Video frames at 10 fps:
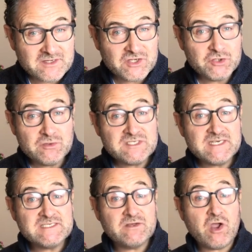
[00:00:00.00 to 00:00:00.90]
Unity
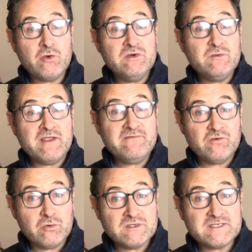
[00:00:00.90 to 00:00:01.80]
is the only way
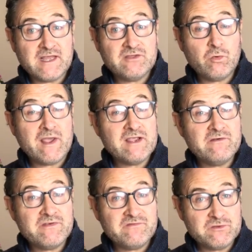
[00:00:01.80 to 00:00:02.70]
forward and the way of
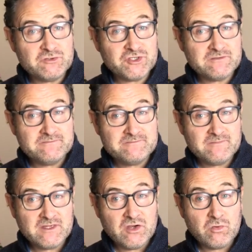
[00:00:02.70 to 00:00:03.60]
the future.
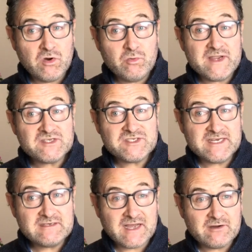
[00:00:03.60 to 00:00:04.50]
What we are
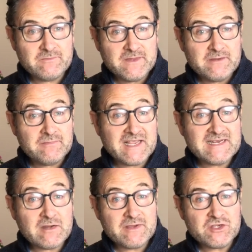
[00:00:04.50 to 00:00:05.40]
seeing now, played
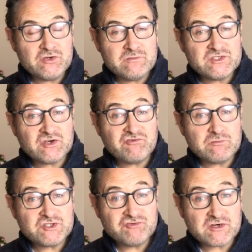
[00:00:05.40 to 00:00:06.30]
out by humans and group
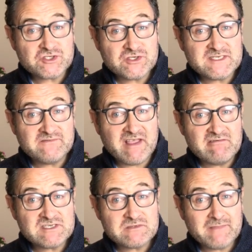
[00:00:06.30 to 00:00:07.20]
structures in
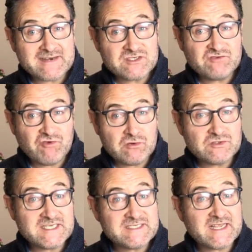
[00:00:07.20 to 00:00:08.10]
various manners and
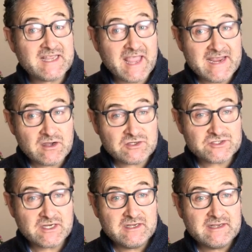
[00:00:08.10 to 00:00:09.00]
roles, is the
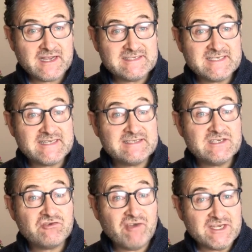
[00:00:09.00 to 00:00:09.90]
chaos and
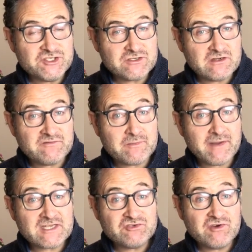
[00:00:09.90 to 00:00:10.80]
disintegration of the
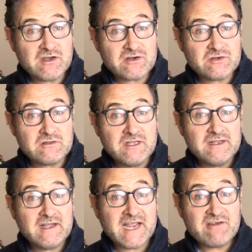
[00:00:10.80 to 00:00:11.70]
patriarchal,
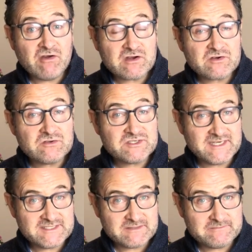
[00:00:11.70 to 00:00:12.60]
hierarchical
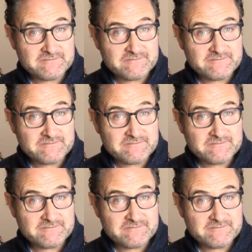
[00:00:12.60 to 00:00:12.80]
system.